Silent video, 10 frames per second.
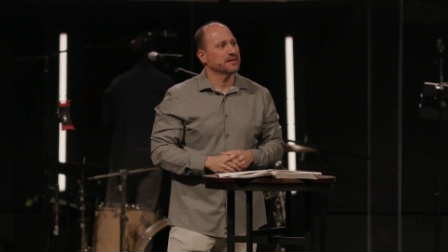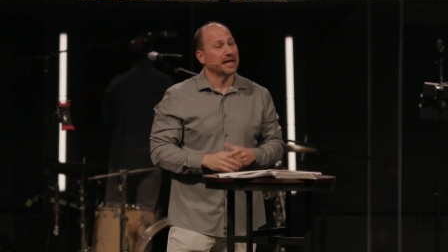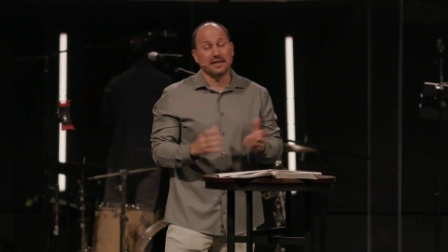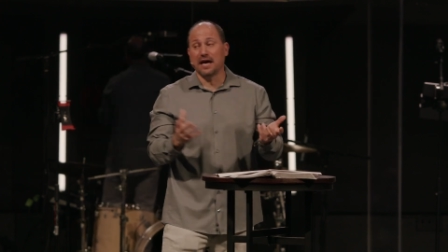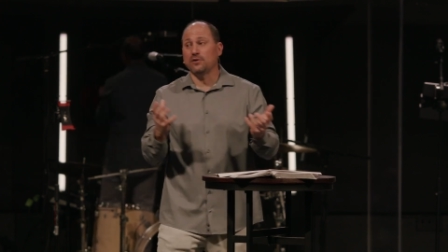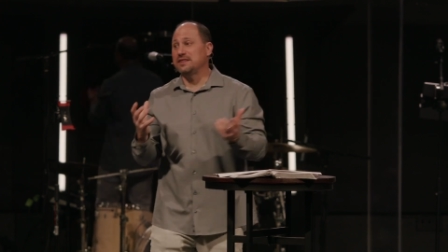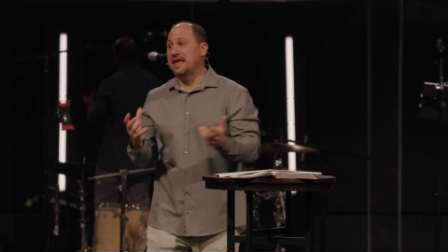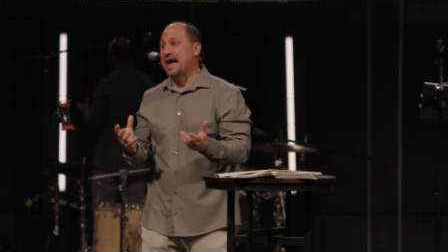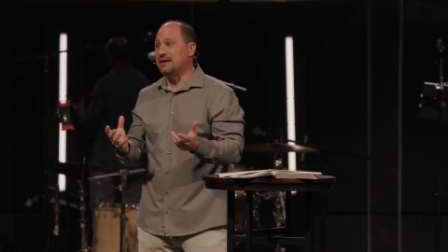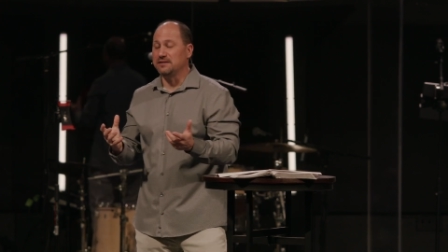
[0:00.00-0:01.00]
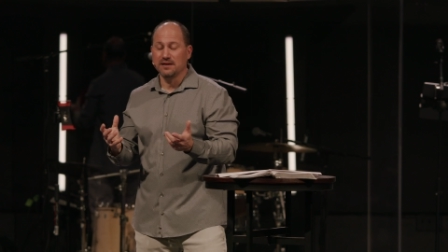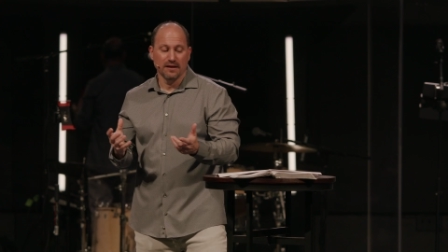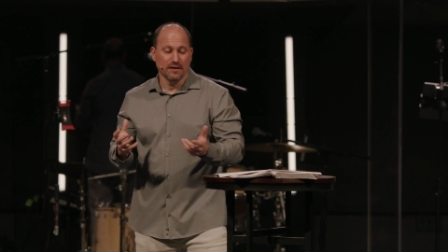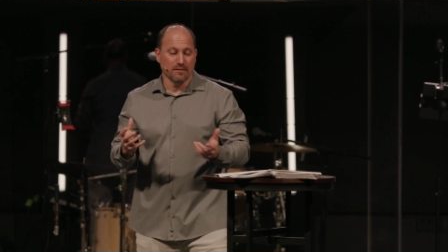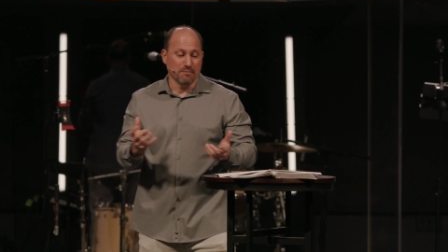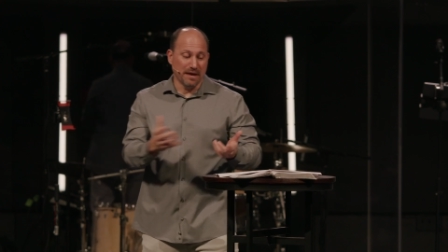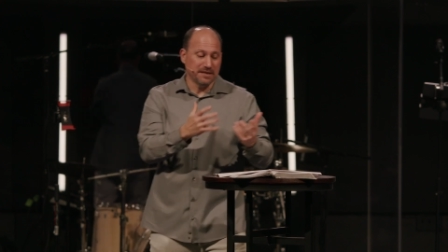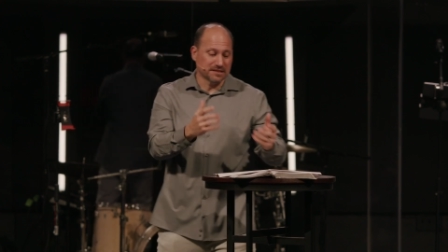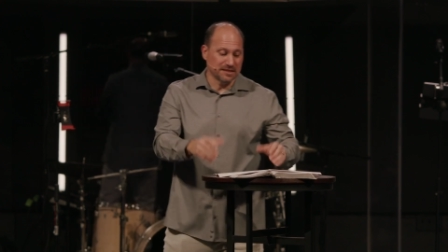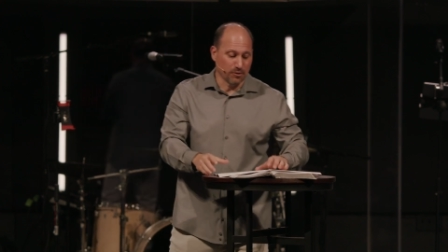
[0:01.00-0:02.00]
And not only that, Maybe
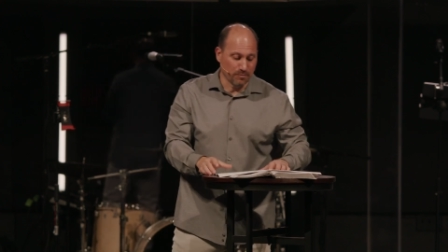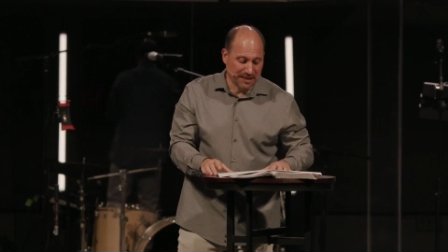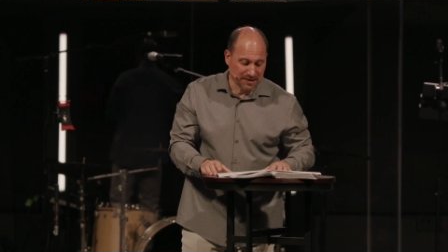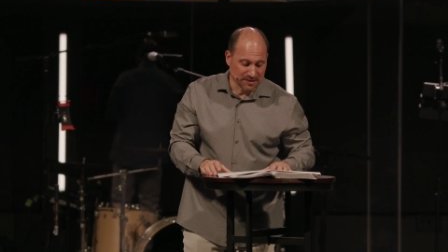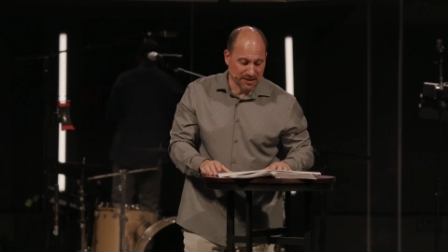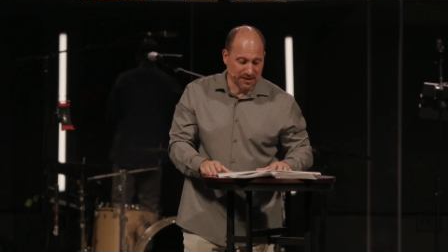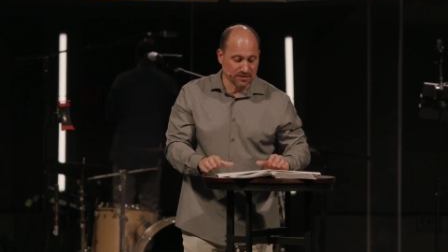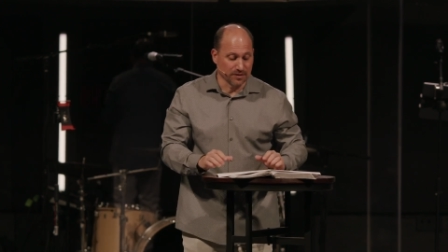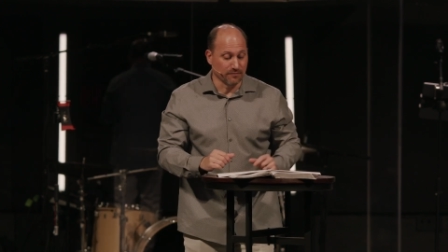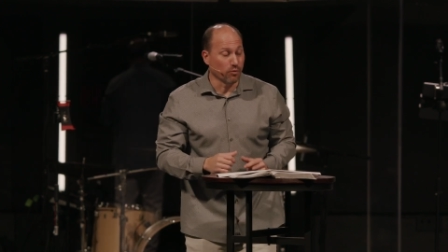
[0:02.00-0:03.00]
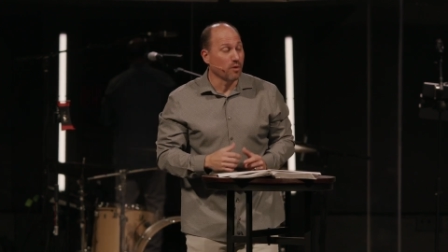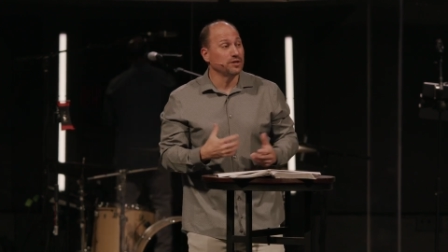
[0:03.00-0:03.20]
it's the obedience things of what we